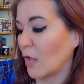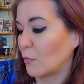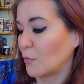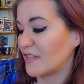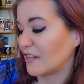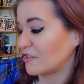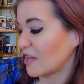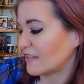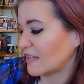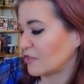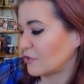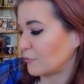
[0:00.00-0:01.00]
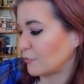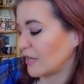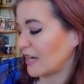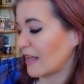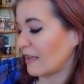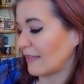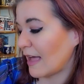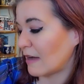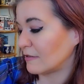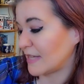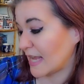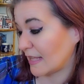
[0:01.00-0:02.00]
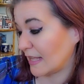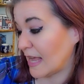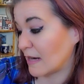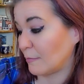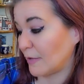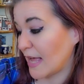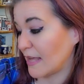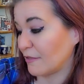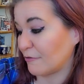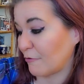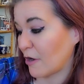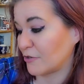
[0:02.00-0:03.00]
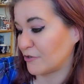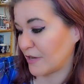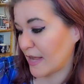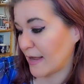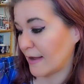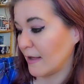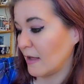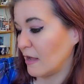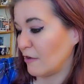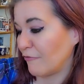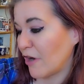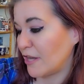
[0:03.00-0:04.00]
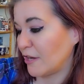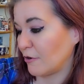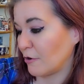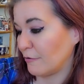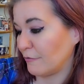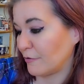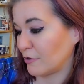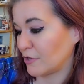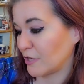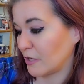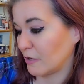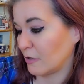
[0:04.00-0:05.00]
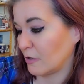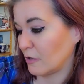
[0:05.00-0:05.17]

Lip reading: We suggest that you read it out loud daily and apply it throughout your day. If writing your own version,